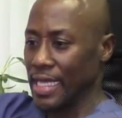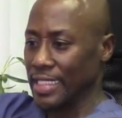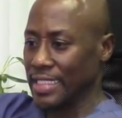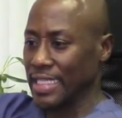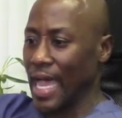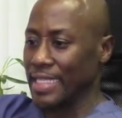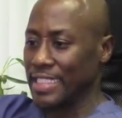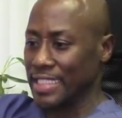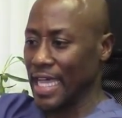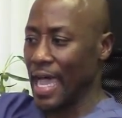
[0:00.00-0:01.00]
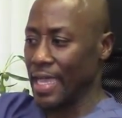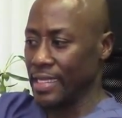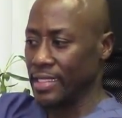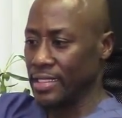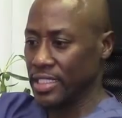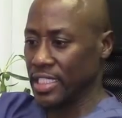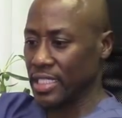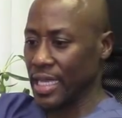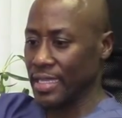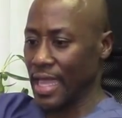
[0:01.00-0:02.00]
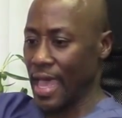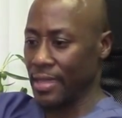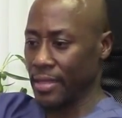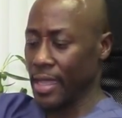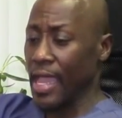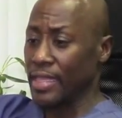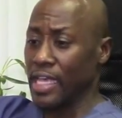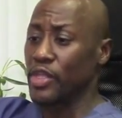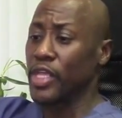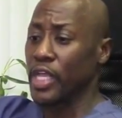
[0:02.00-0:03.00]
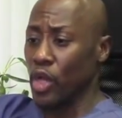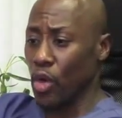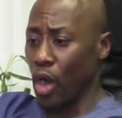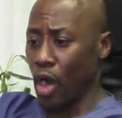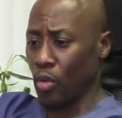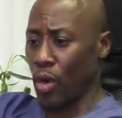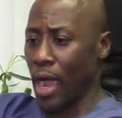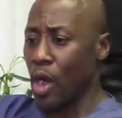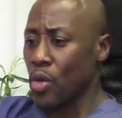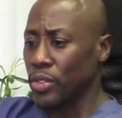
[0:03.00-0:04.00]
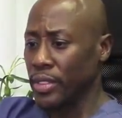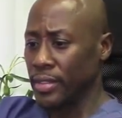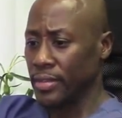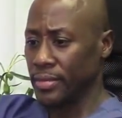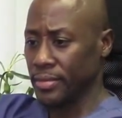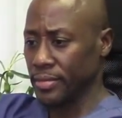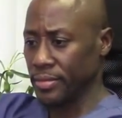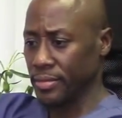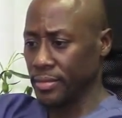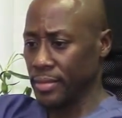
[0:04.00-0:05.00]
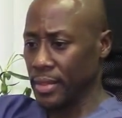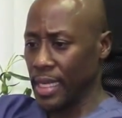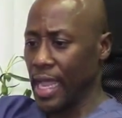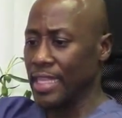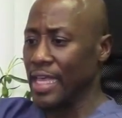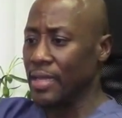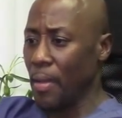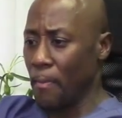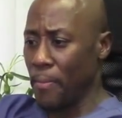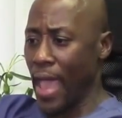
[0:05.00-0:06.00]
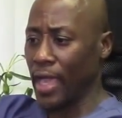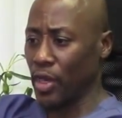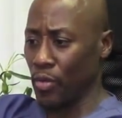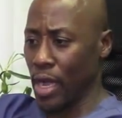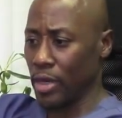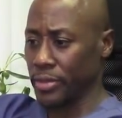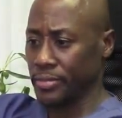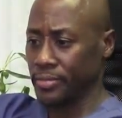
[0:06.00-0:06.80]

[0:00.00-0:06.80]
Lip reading: side to side, just like that. Then you can go around and then back around.